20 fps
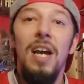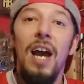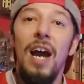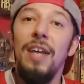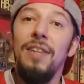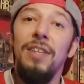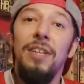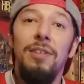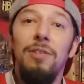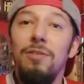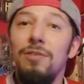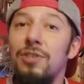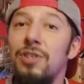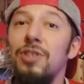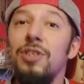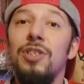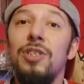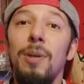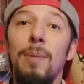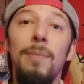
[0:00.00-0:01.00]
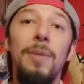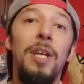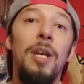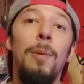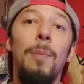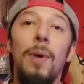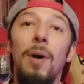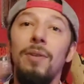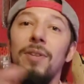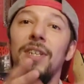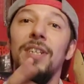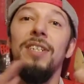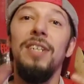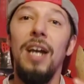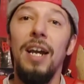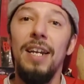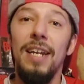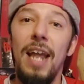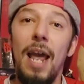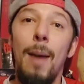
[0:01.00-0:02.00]
I think there's just something about the
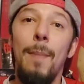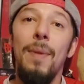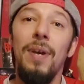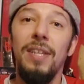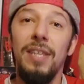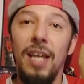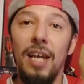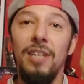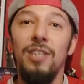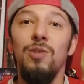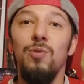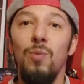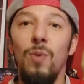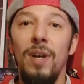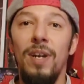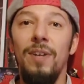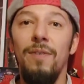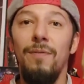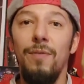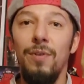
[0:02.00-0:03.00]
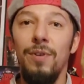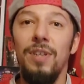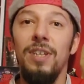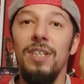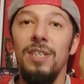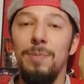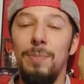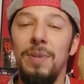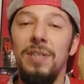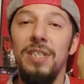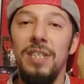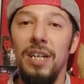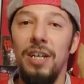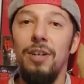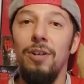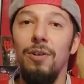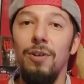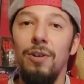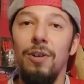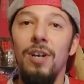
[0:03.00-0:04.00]
dynamic that is written for this
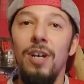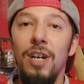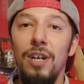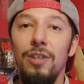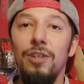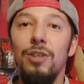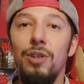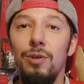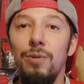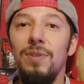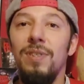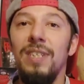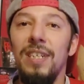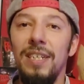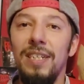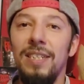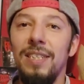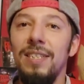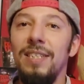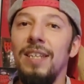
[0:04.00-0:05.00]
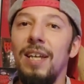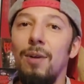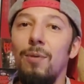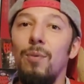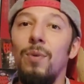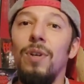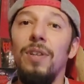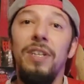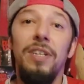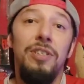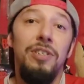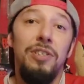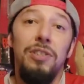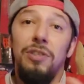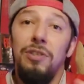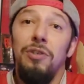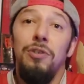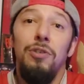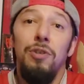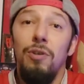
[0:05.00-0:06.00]
particular two seasons that really
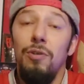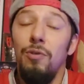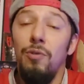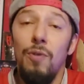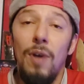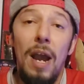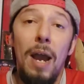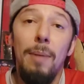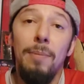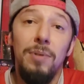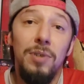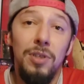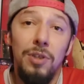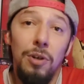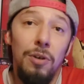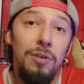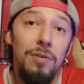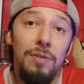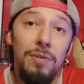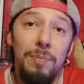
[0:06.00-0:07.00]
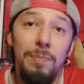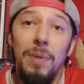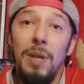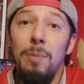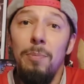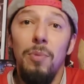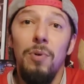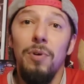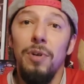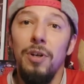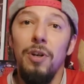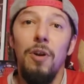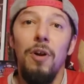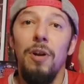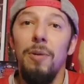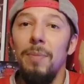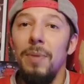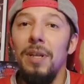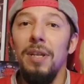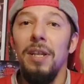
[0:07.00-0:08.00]
just, you know, grabs certain people, you know what I
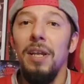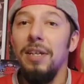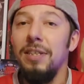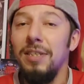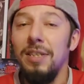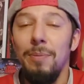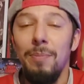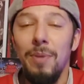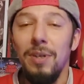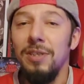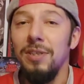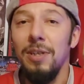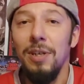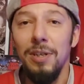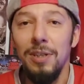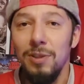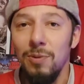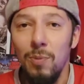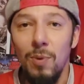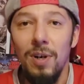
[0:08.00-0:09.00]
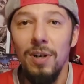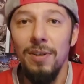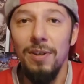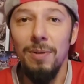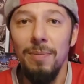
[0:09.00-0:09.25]
mean? Like I said, my son is one of